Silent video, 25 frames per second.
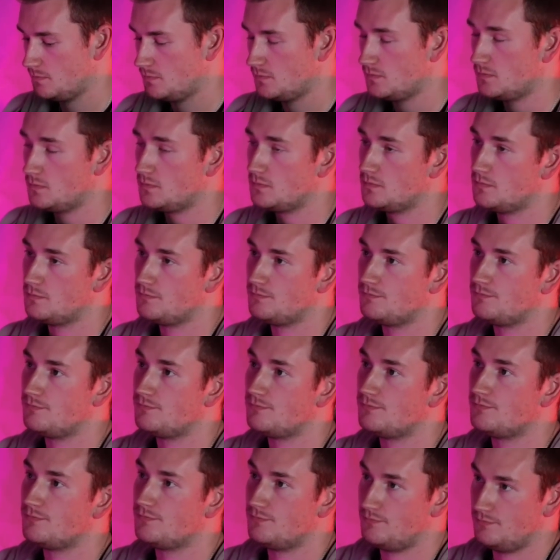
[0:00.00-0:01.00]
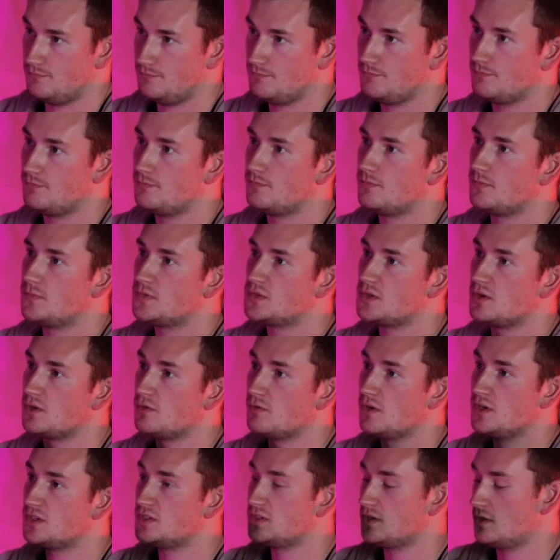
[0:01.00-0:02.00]
It's the
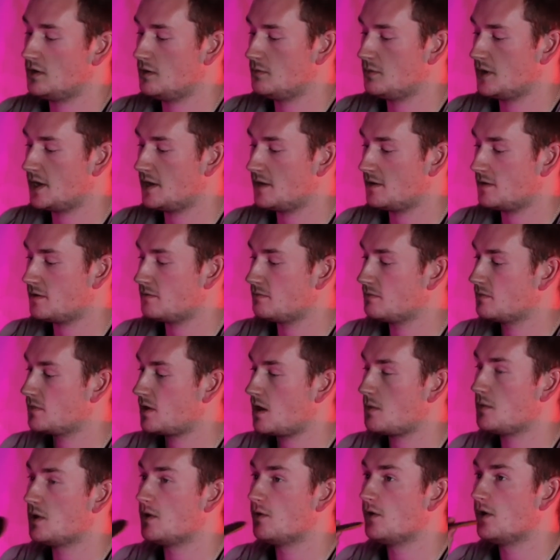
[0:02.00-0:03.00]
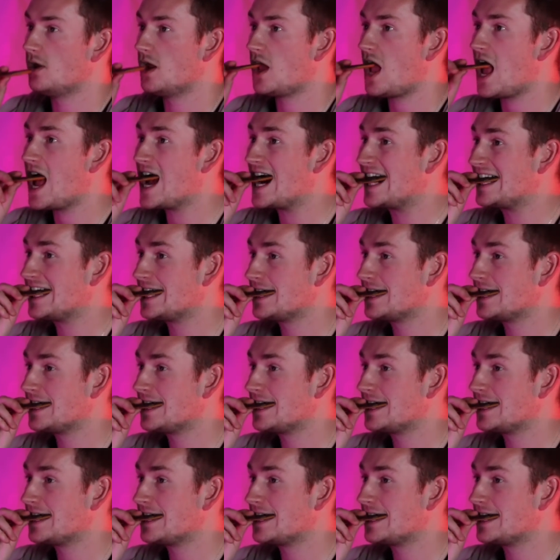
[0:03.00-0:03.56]
only reason I'm coming, really.